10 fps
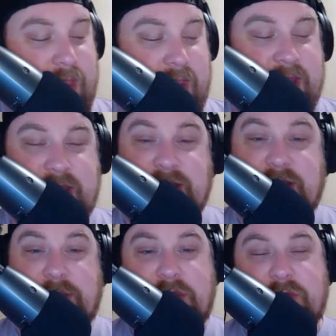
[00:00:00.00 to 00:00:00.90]

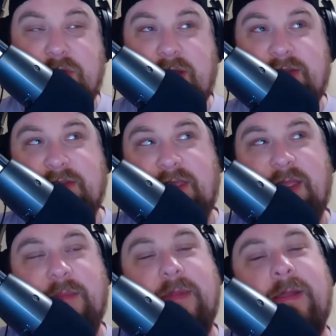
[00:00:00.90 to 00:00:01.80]
AEW Grand
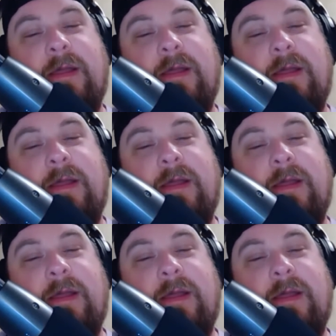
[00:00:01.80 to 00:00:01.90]
Slam.